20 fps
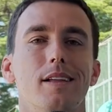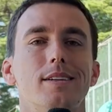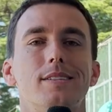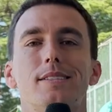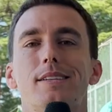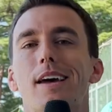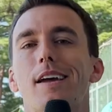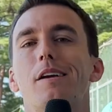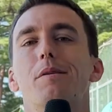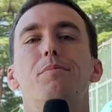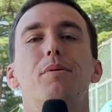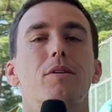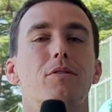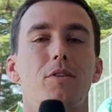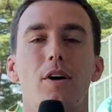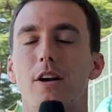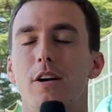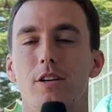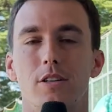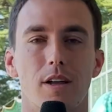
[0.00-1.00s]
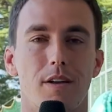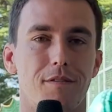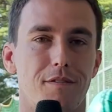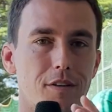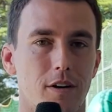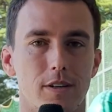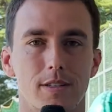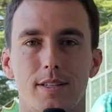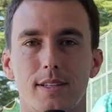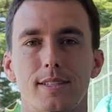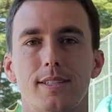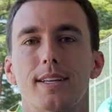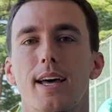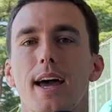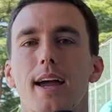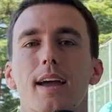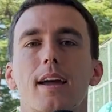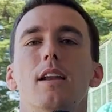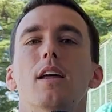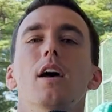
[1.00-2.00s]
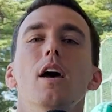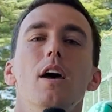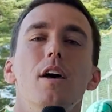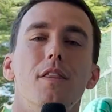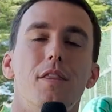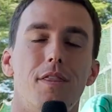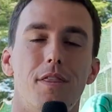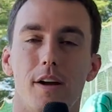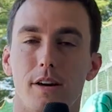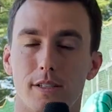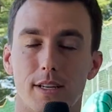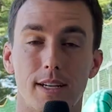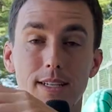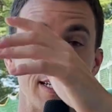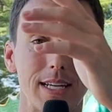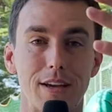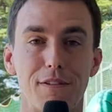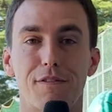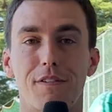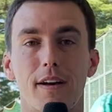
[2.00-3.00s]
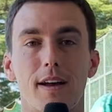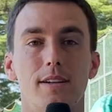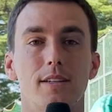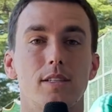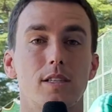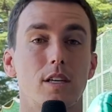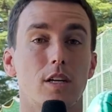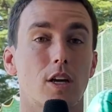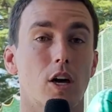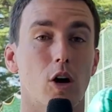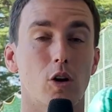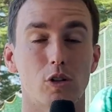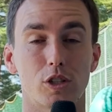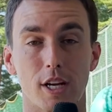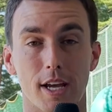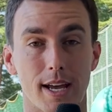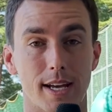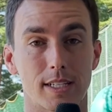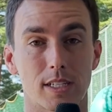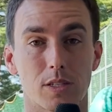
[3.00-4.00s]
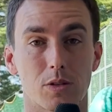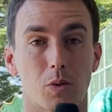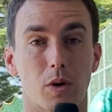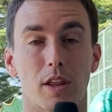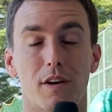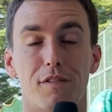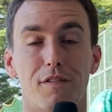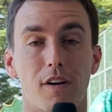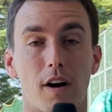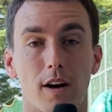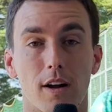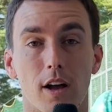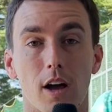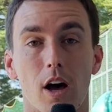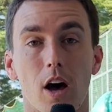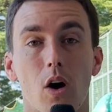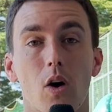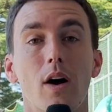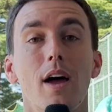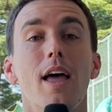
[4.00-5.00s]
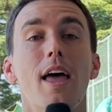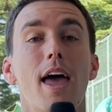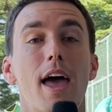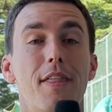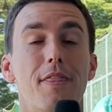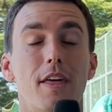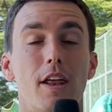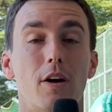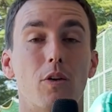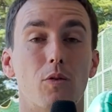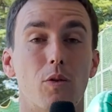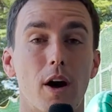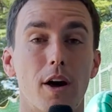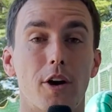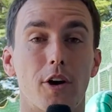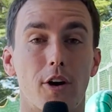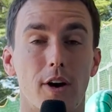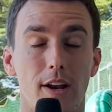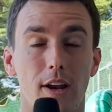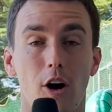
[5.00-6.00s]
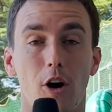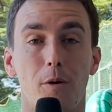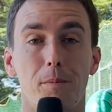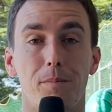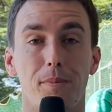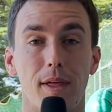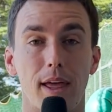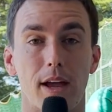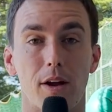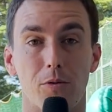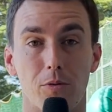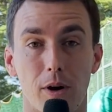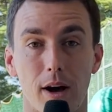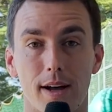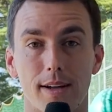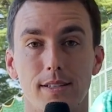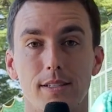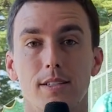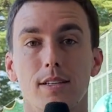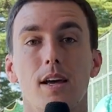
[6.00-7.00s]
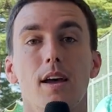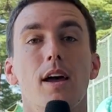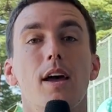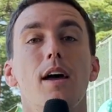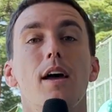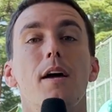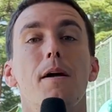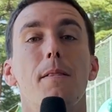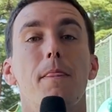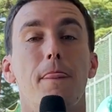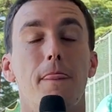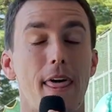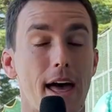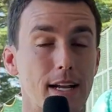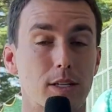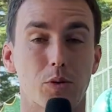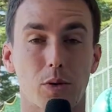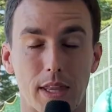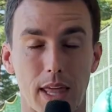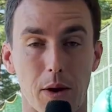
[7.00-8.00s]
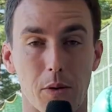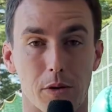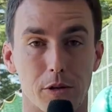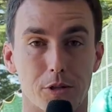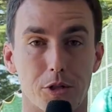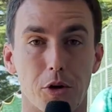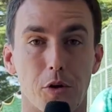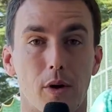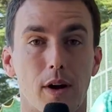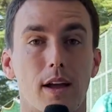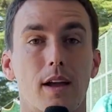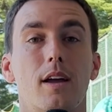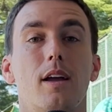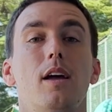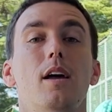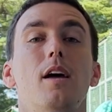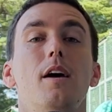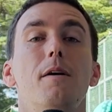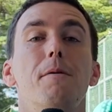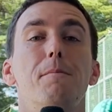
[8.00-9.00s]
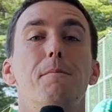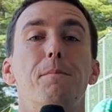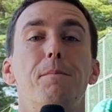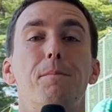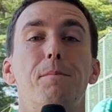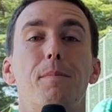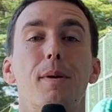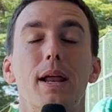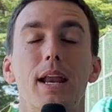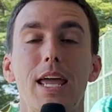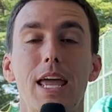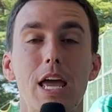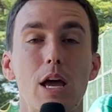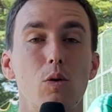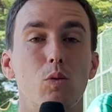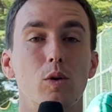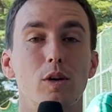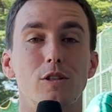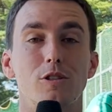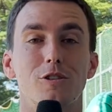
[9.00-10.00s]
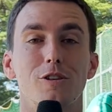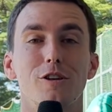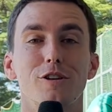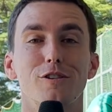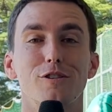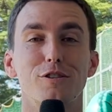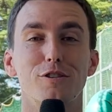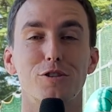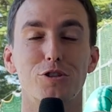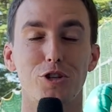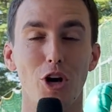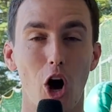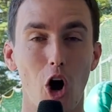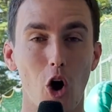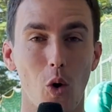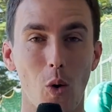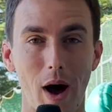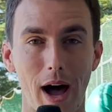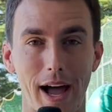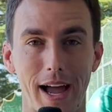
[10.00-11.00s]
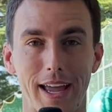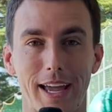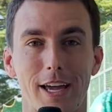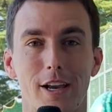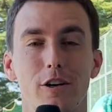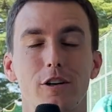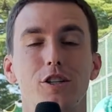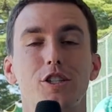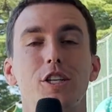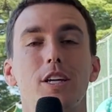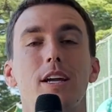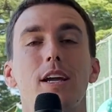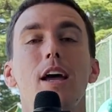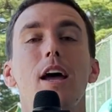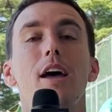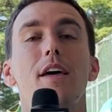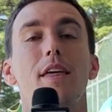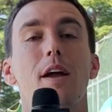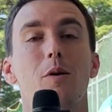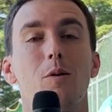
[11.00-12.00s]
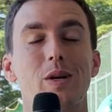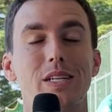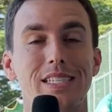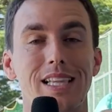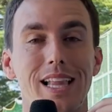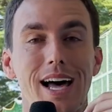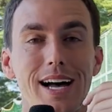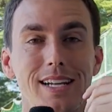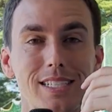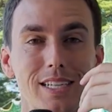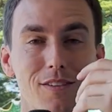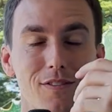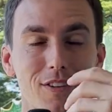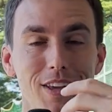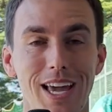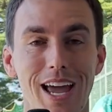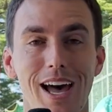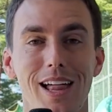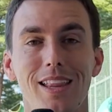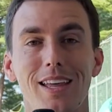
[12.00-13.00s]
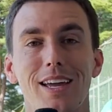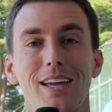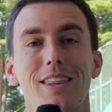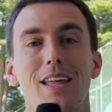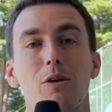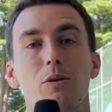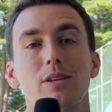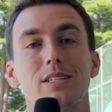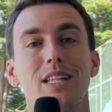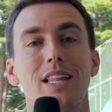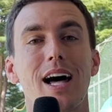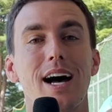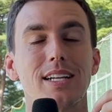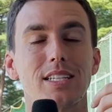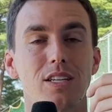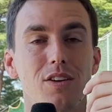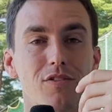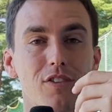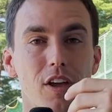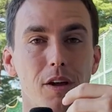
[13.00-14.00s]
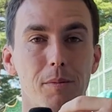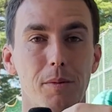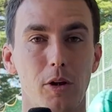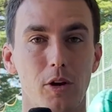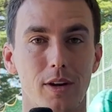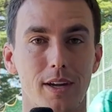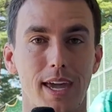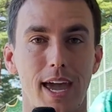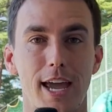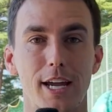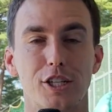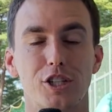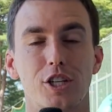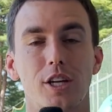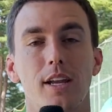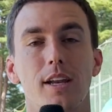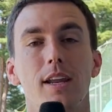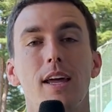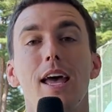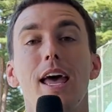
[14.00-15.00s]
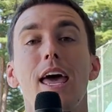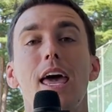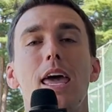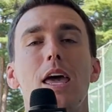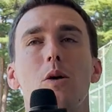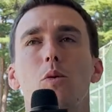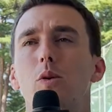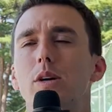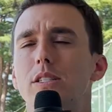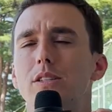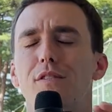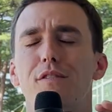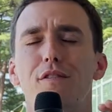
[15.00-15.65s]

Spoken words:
Let's say you put runners on first and second. There's a defense, the coach hits with a fungo, and then a runner at home plate runs. That's what they were doing. But it was so high energy. There was lots of yelling. There was lots of communication. It was